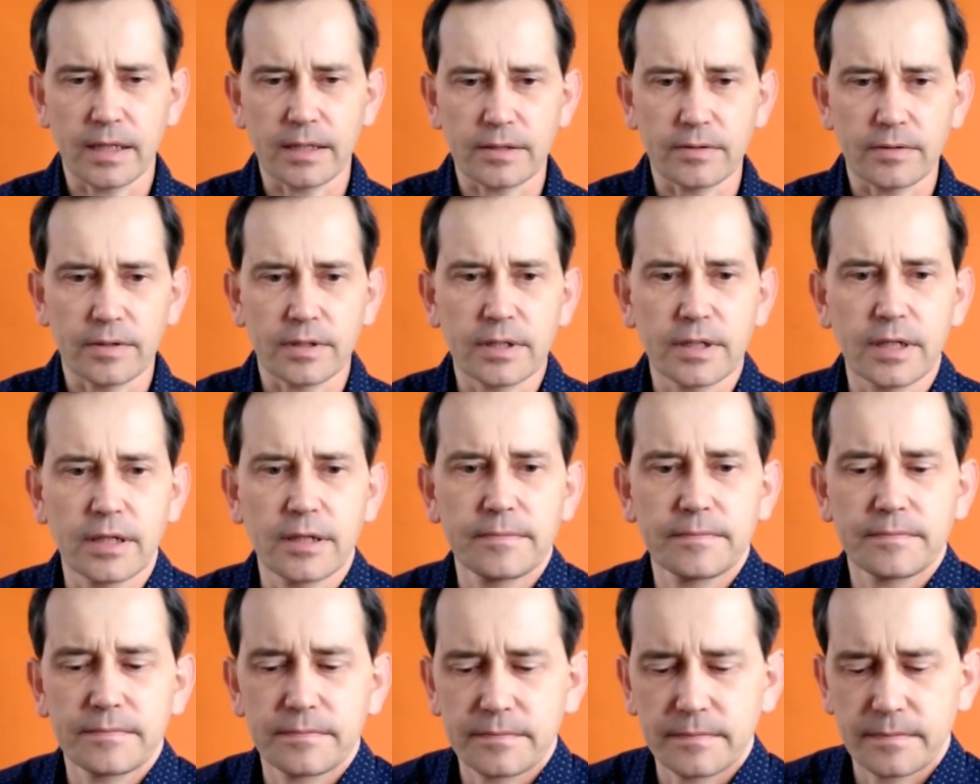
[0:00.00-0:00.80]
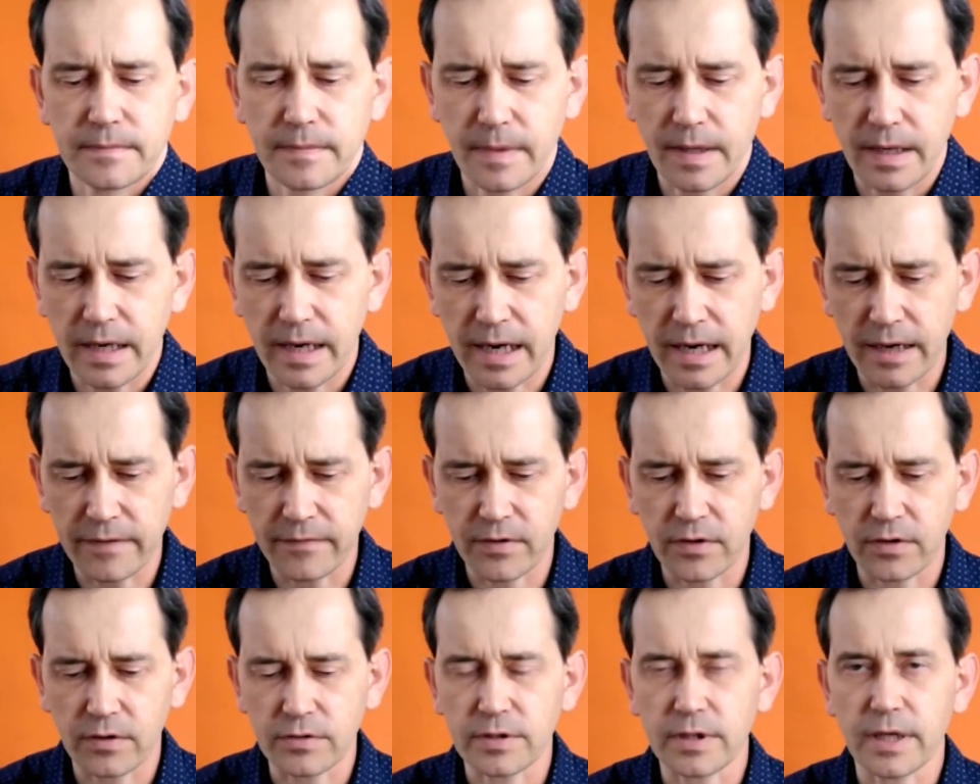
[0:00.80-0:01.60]
As you see,
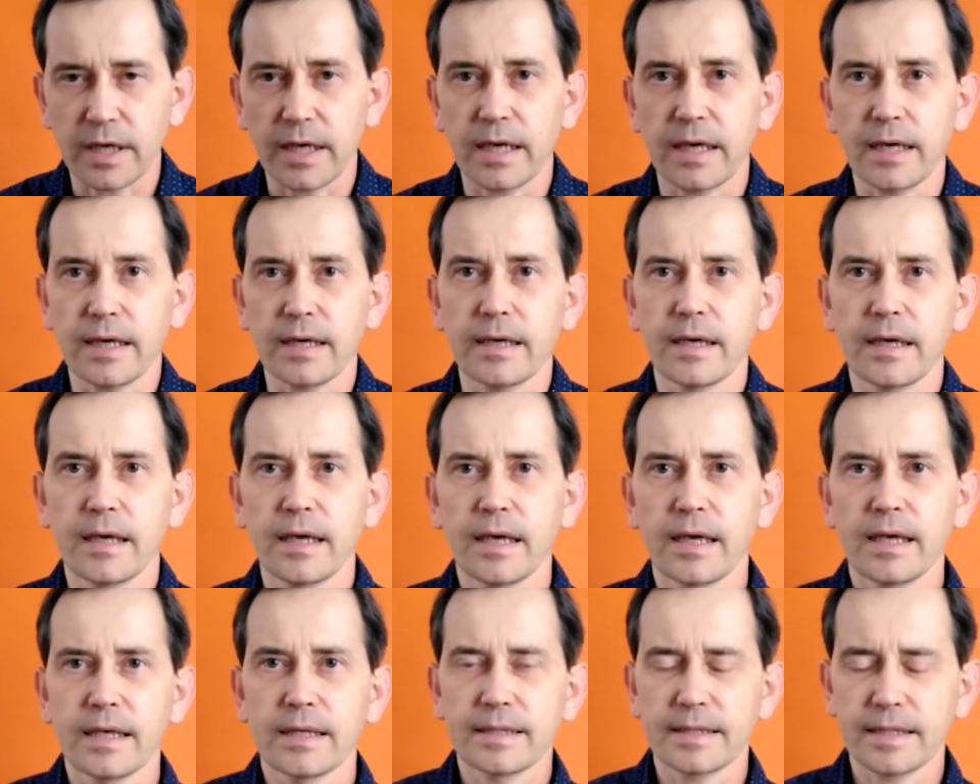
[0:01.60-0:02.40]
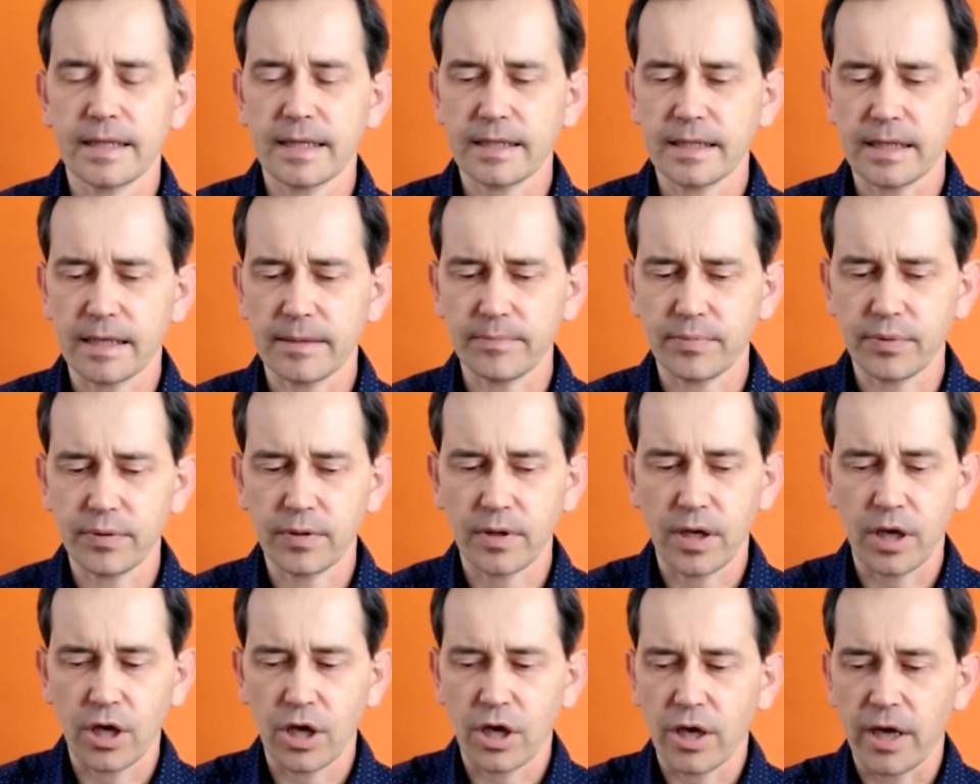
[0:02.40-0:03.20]
I've got a setup
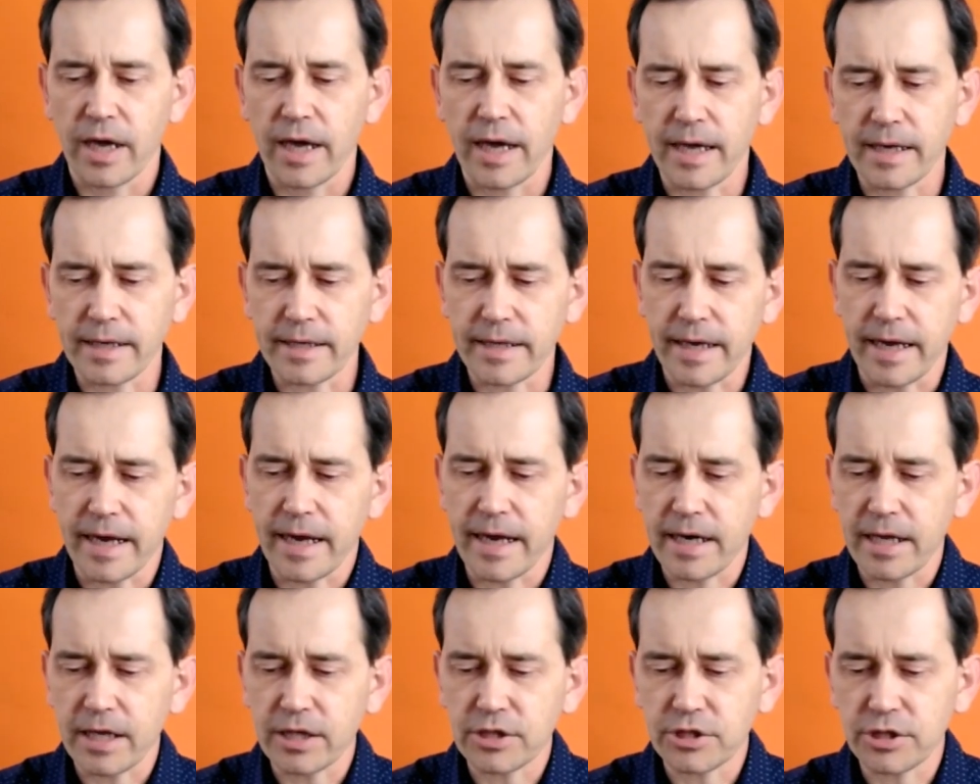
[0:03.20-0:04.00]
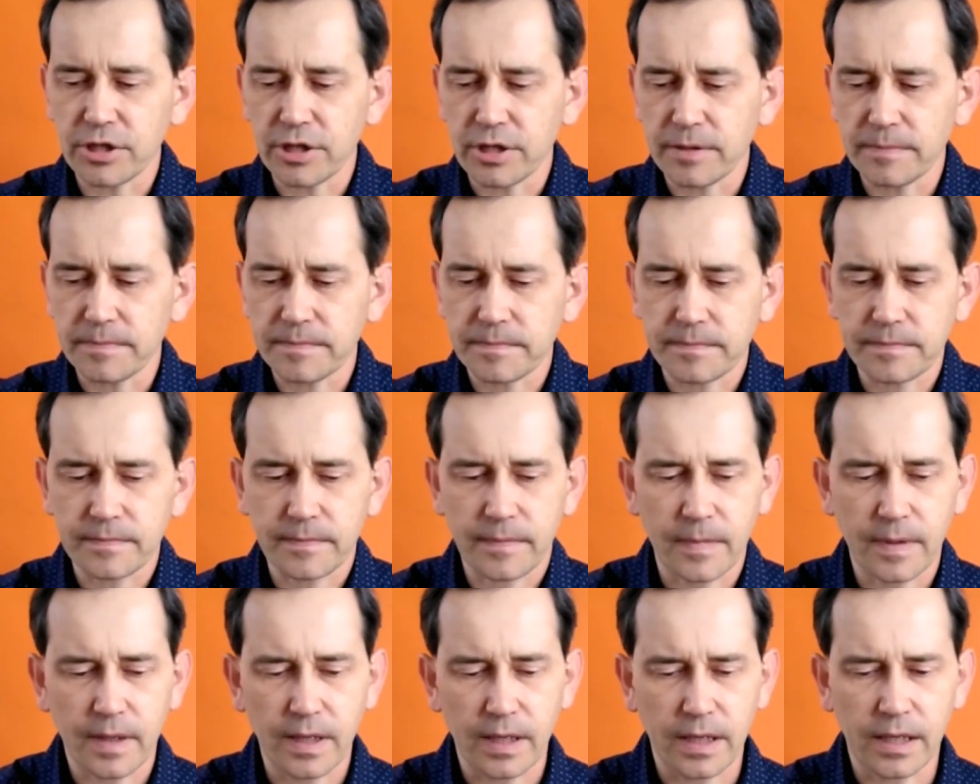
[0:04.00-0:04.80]
and the energy
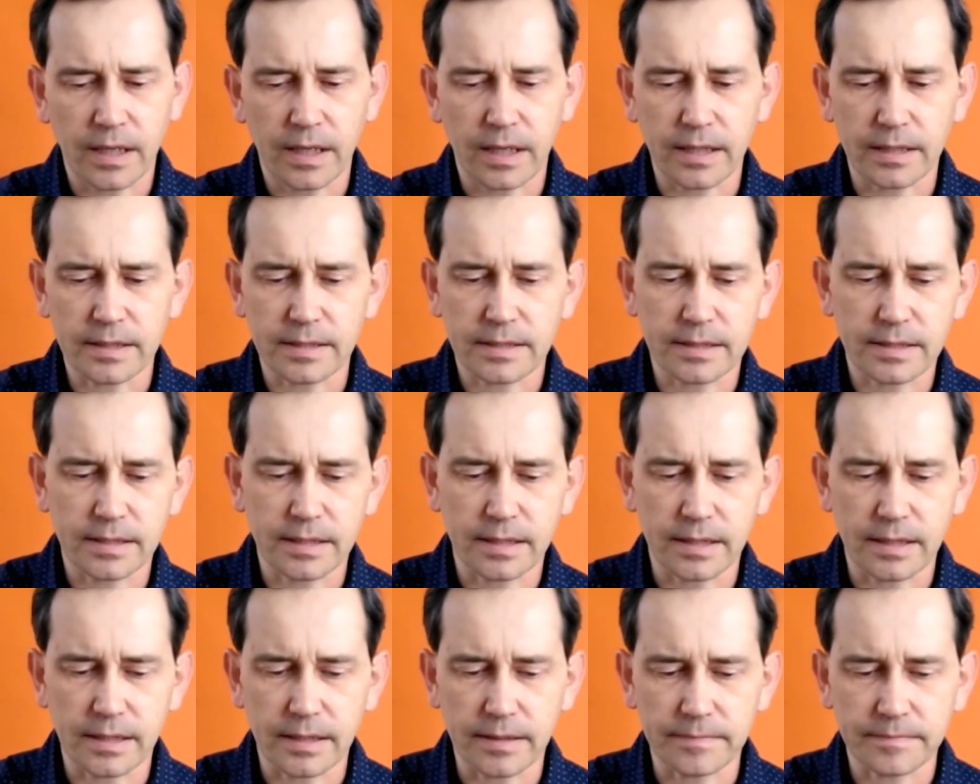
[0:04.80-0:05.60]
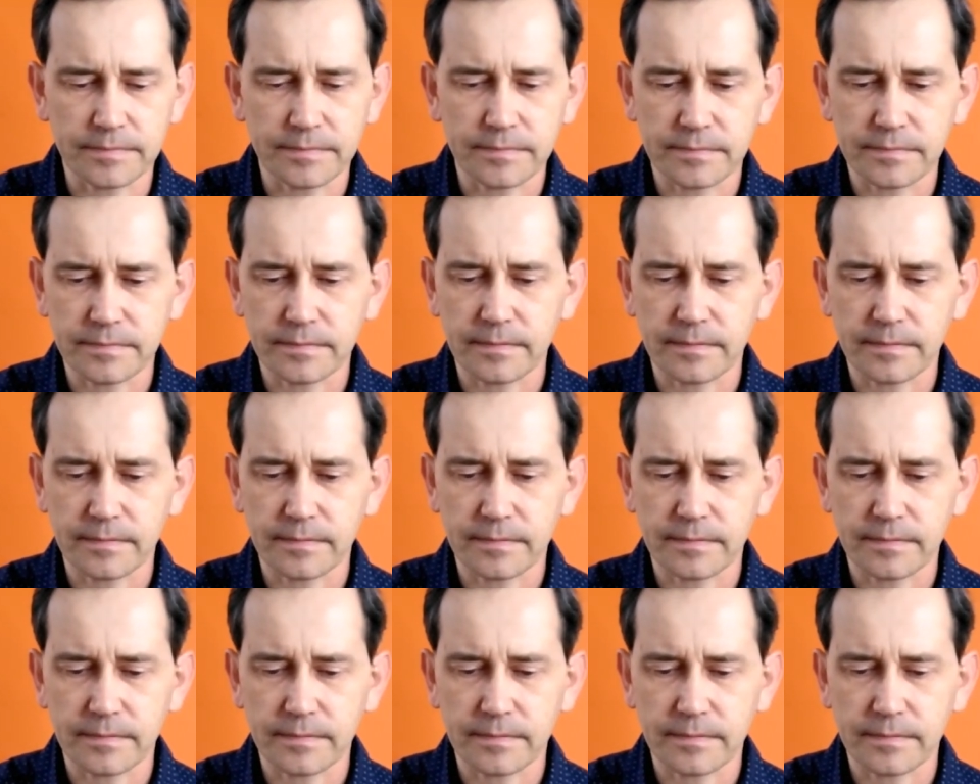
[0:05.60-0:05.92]
is uh,